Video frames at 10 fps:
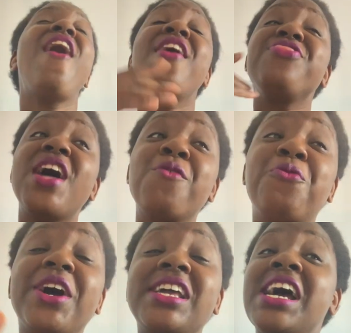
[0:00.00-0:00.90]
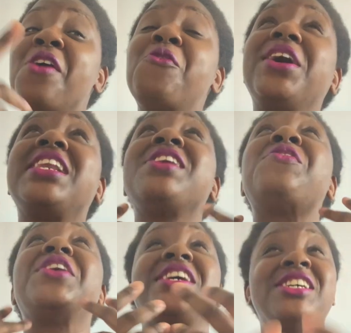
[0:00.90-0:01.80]
And then what
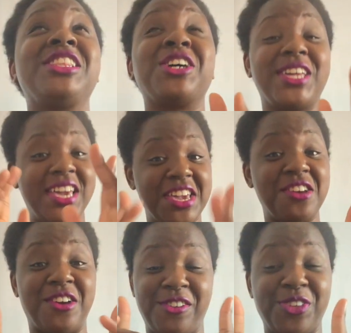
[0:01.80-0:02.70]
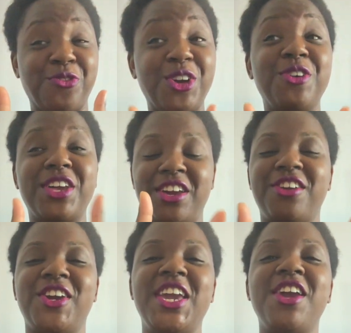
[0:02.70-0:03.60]
the kicker, the real
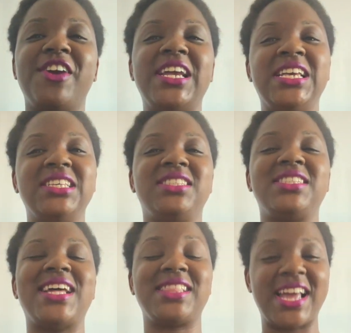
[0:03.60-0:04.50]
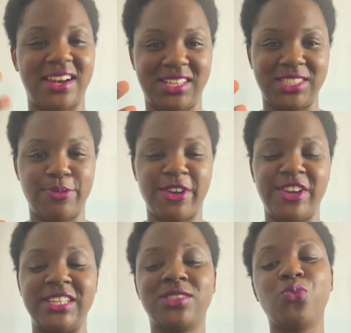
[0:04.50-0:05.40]
kicker here is that that
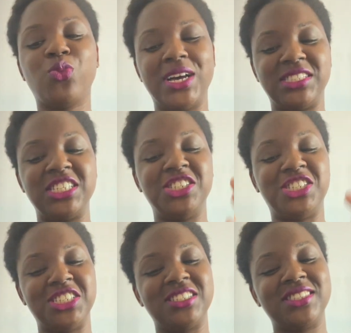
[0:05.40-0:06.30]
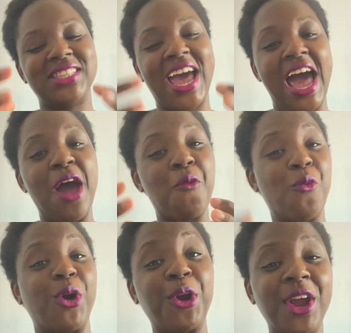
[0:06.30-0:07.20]
experience wasn't just at
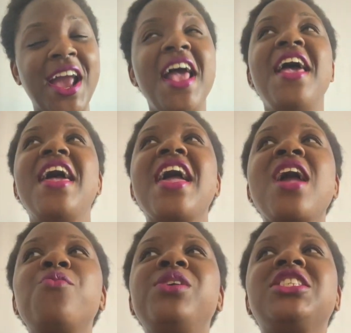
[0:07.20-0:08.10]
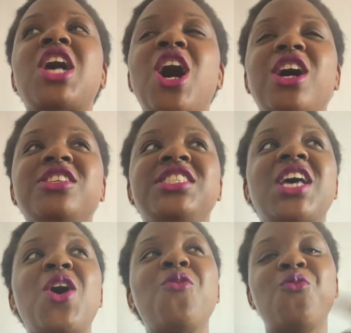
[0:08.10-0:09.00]
work. It was
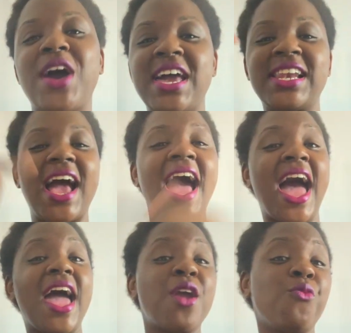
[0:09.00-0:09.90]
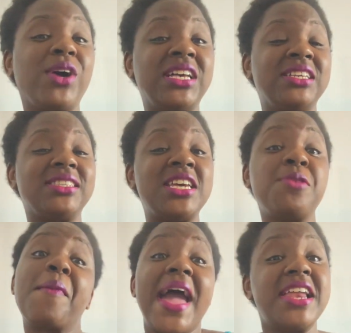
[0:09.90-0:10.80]
also when I was
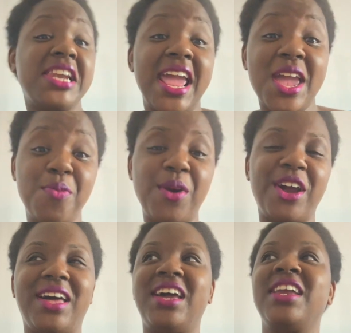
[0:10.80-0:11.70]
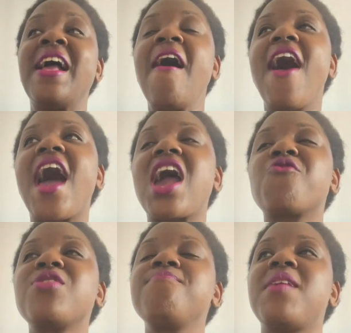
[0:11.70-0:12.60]
in my neighborhood. I
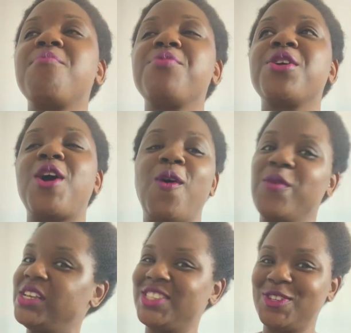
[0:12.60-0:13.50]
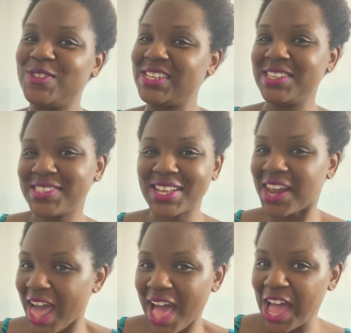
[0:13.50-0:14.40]
remember going to this
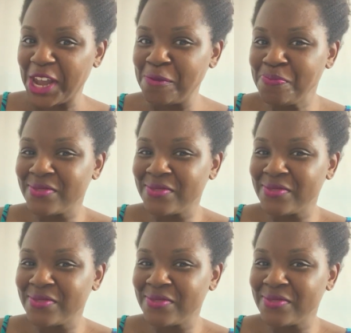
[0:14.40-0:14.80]
salon.